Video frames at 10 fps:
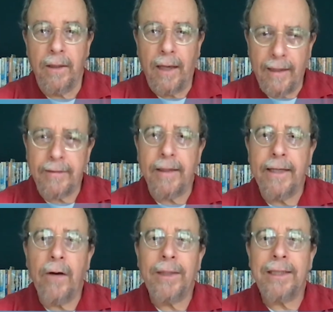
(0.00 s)
I study
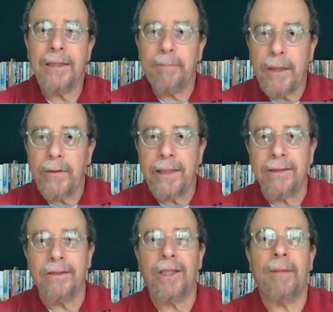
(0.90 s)
how
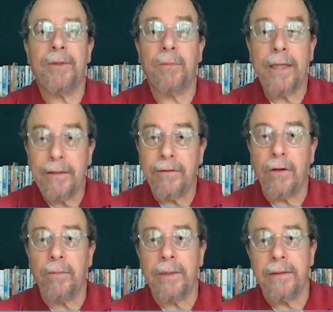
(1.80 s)
experience shapes brain
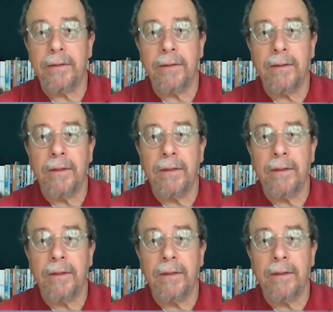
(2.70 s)
development.